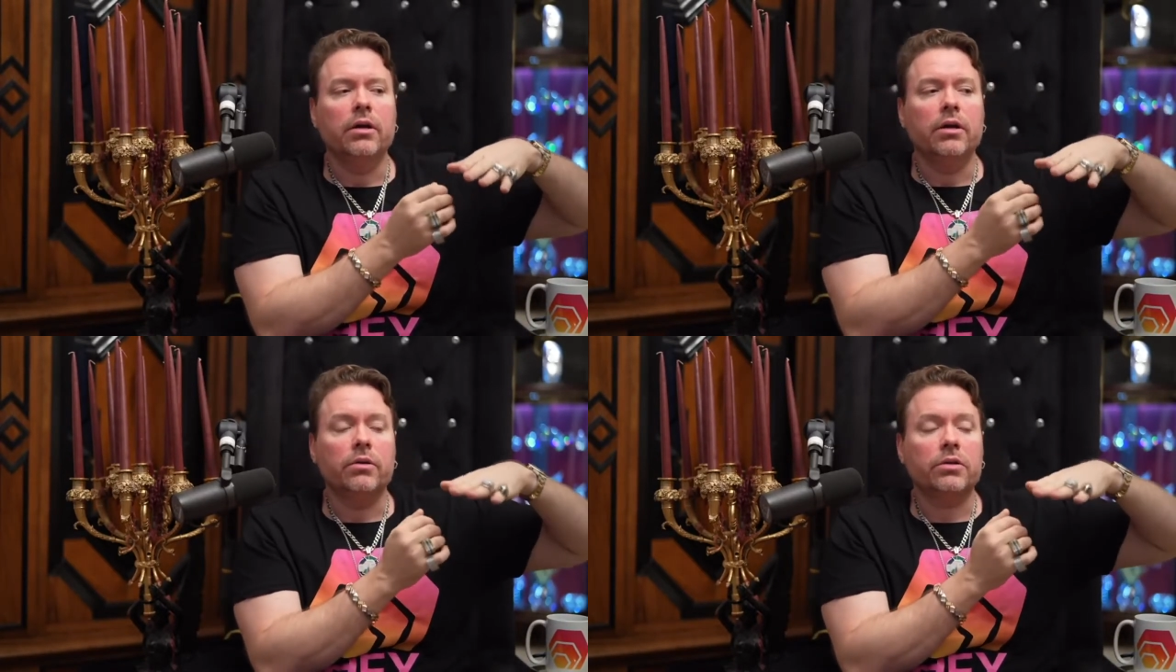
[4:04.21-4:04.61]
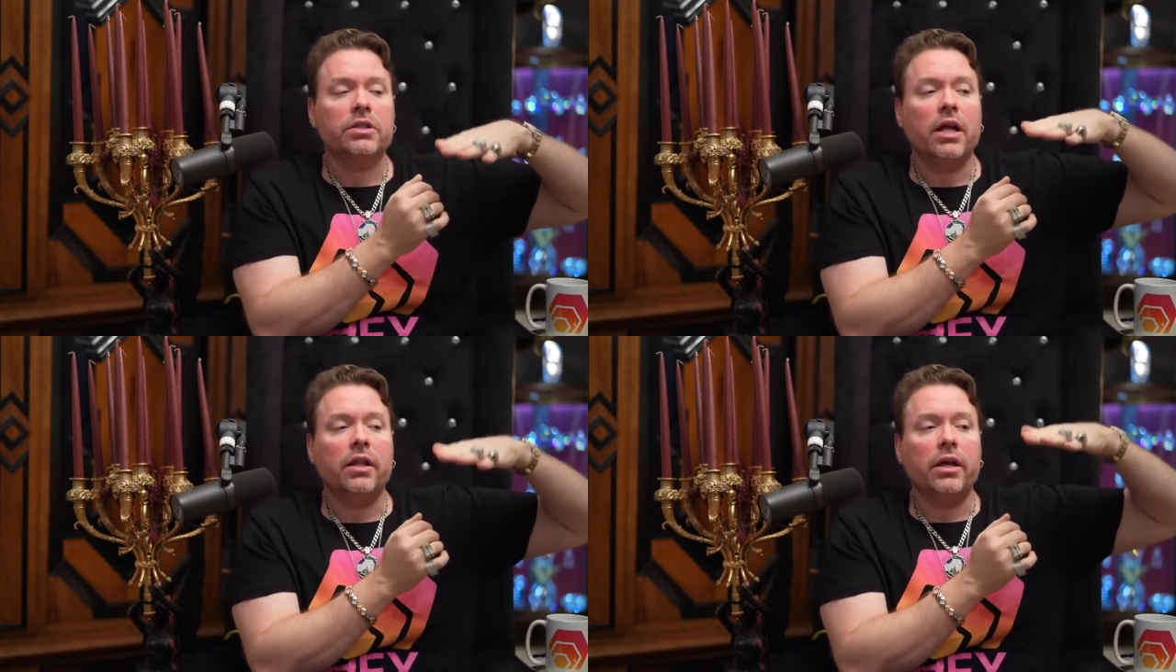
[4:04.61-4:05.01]
you're
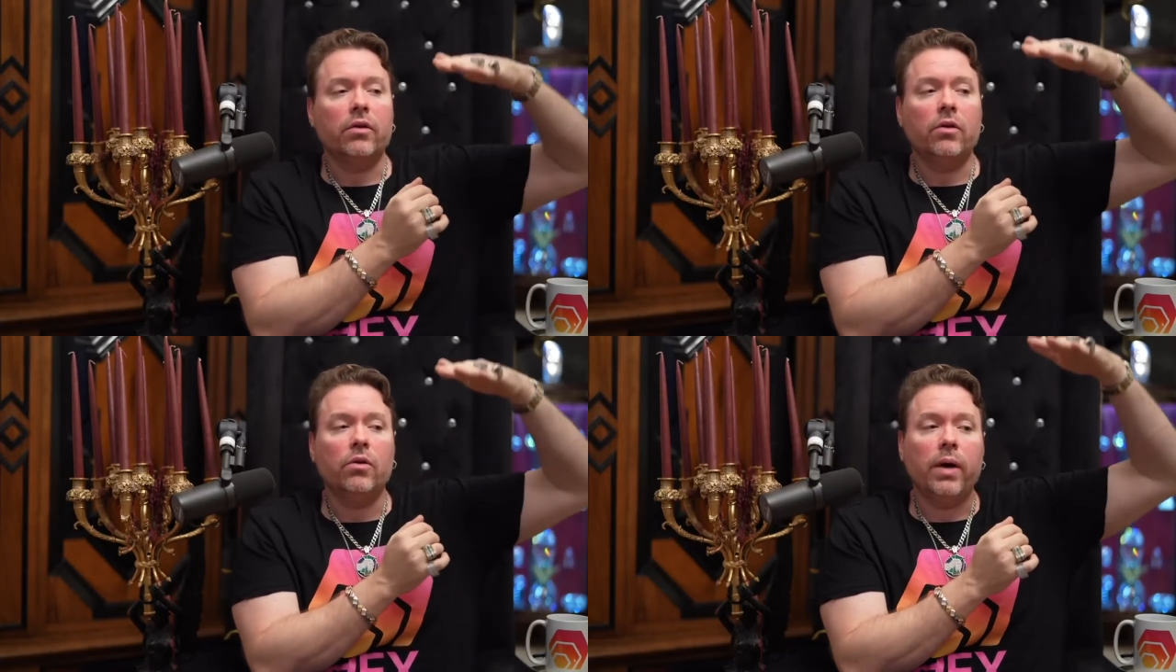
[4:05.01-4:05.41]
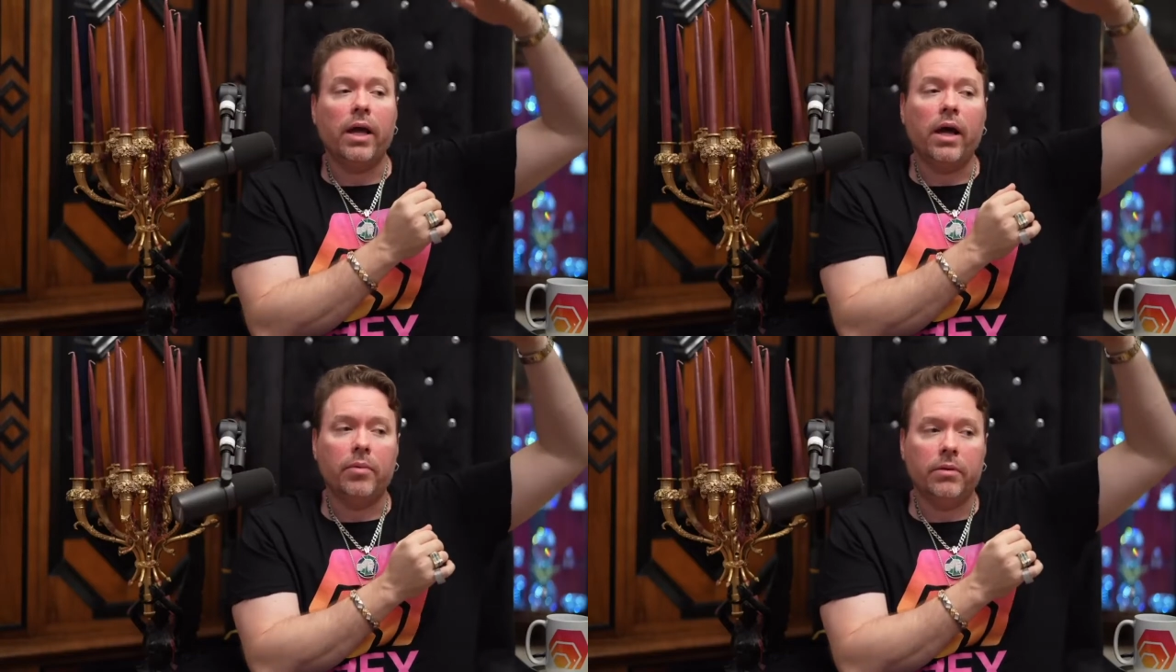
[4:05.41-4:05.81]
selling the whole way
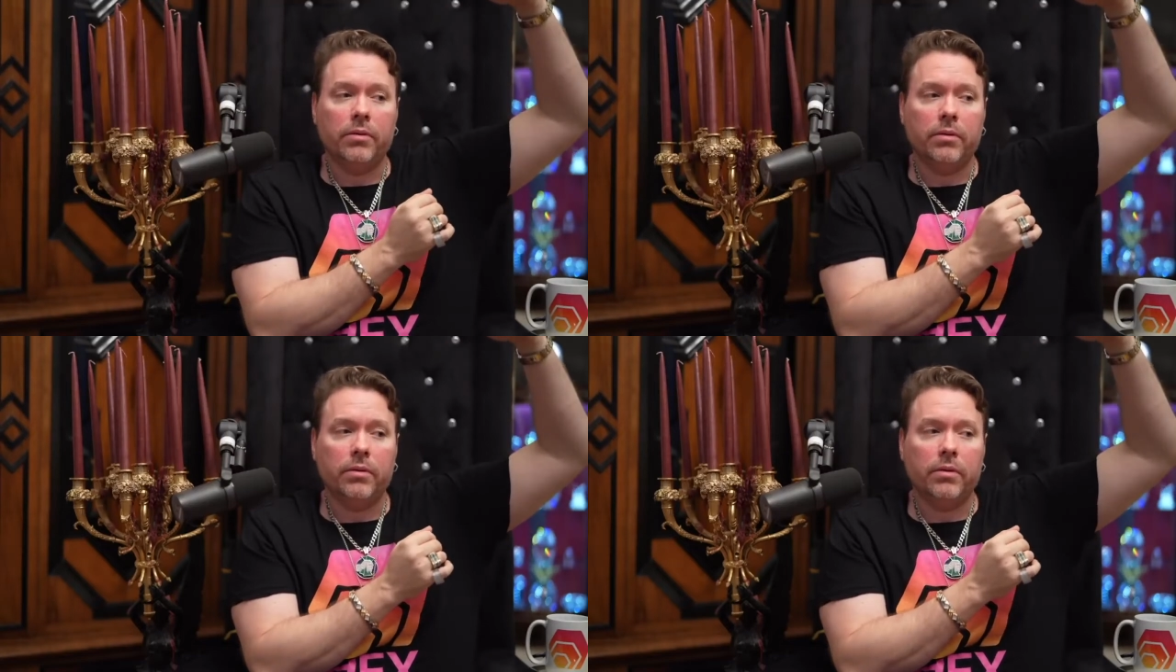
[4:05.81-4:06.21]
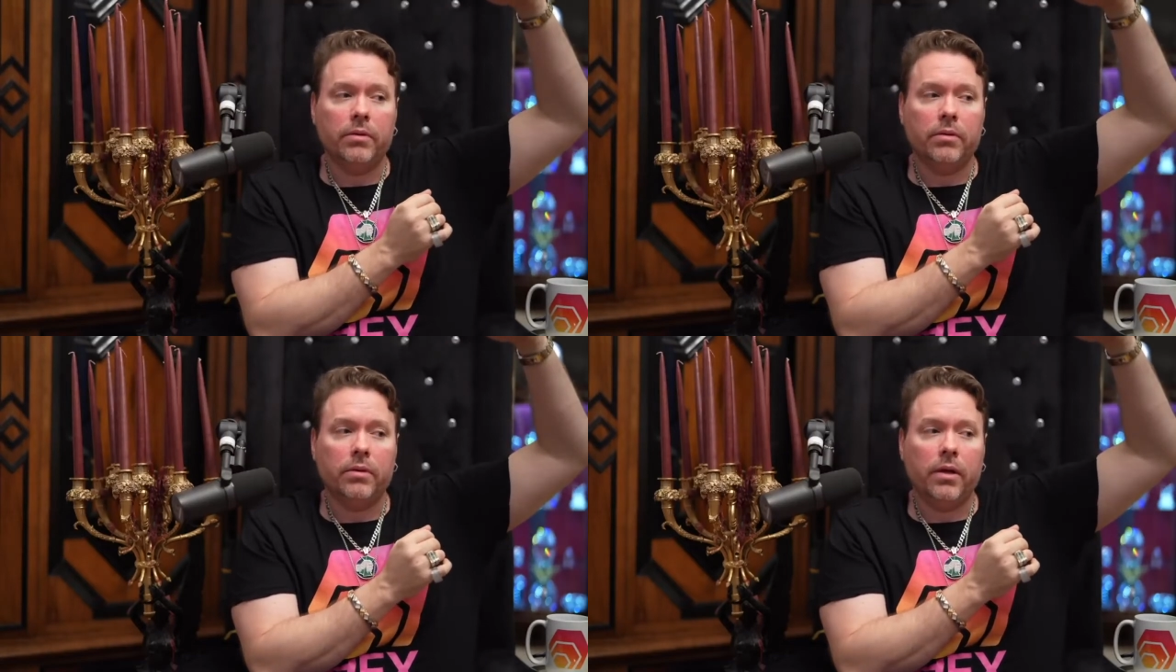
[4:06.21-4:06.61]
up
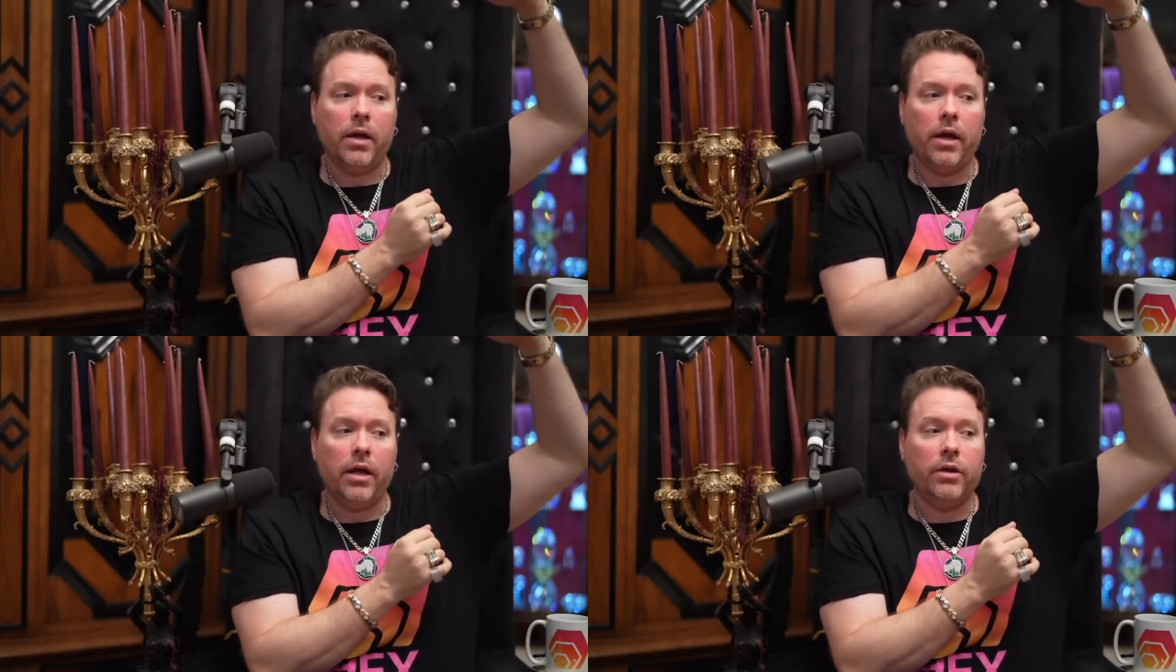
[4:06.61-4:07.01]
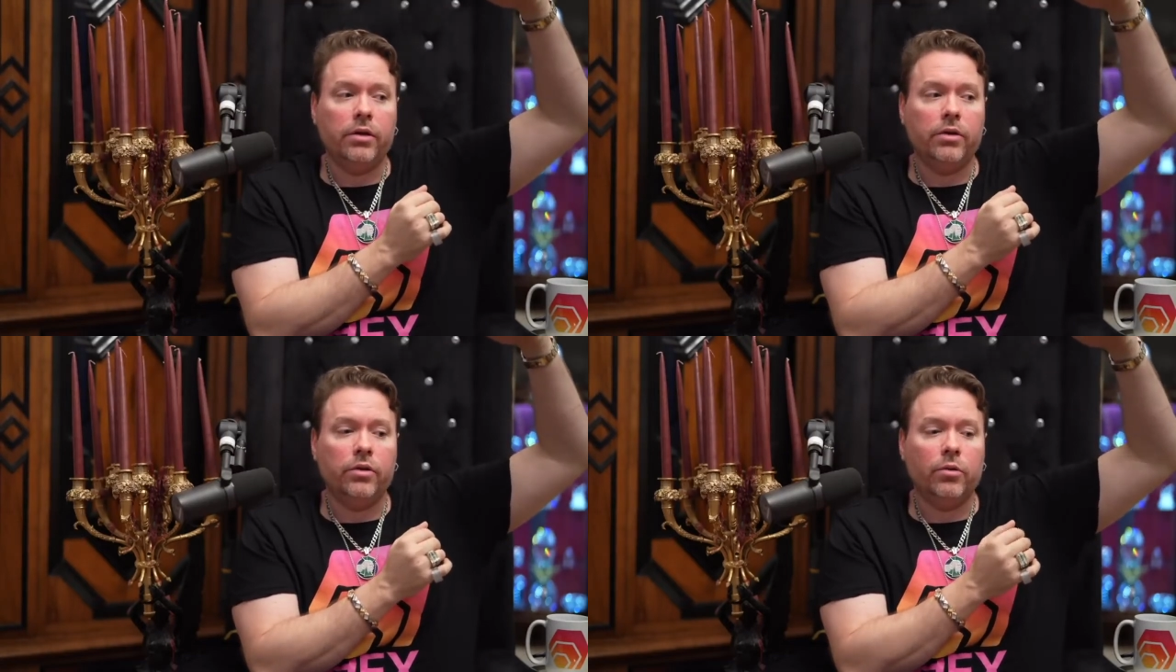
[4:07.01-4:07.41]
and
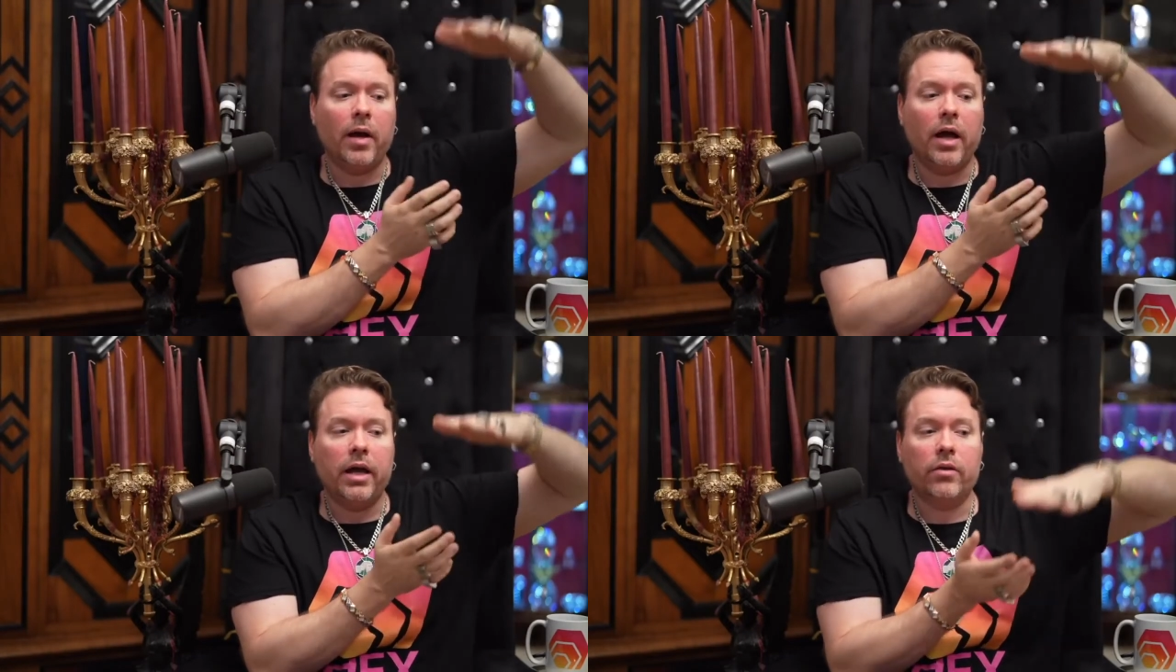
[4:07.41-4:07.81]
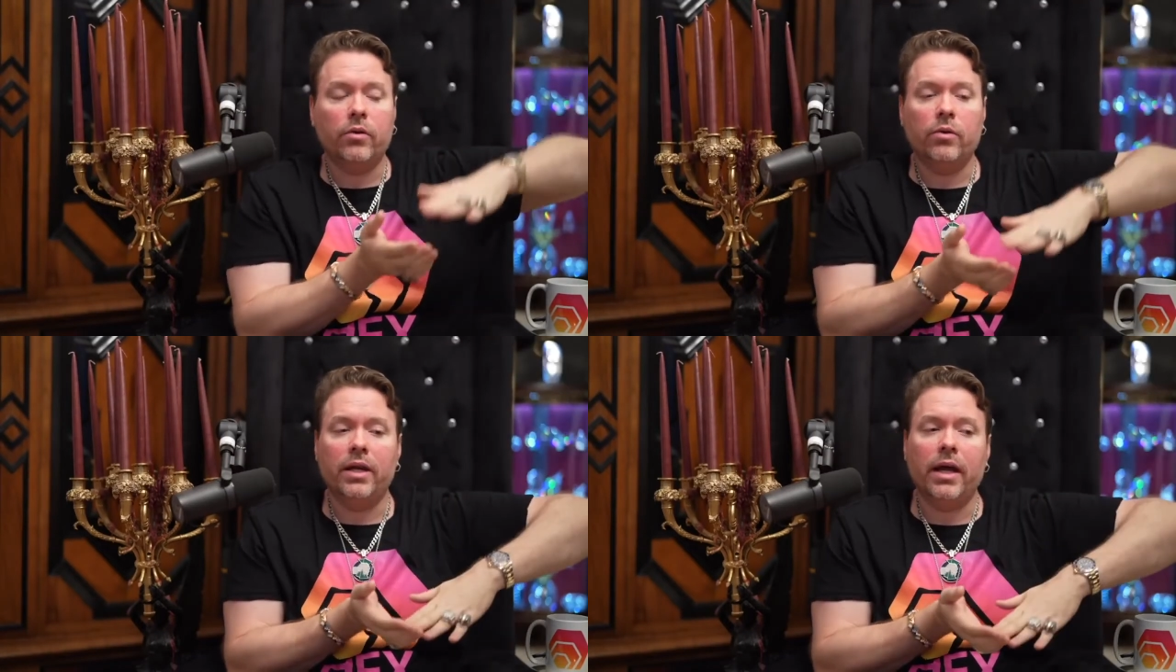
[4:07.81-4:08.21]
you're buying the
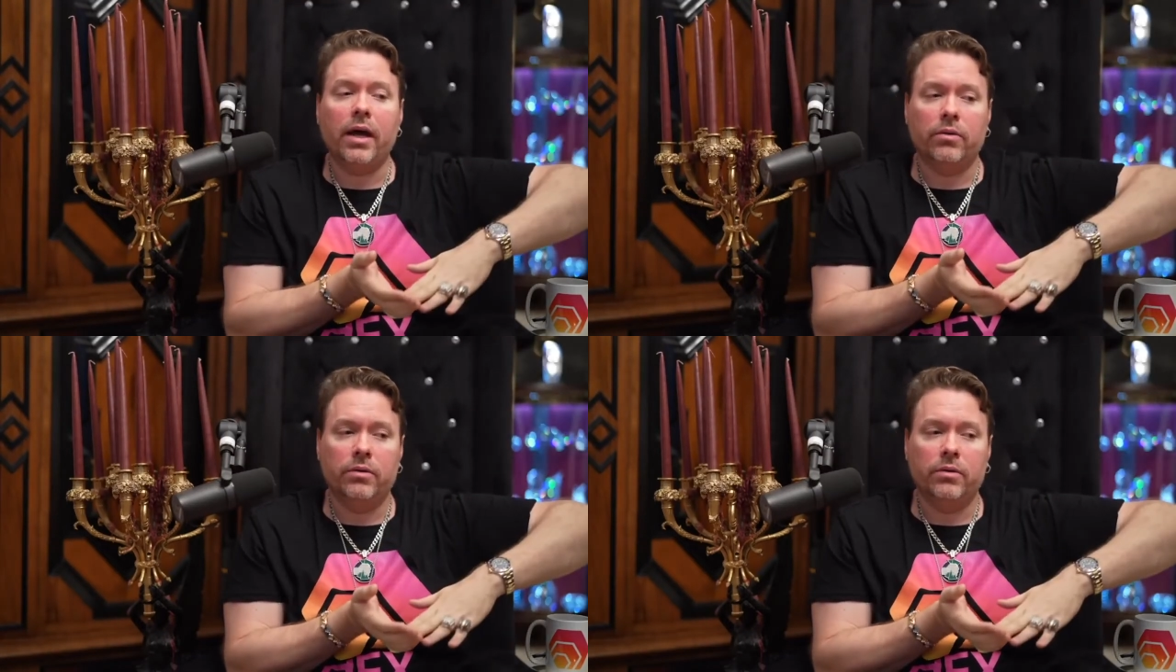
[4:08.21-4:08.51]
whole way down.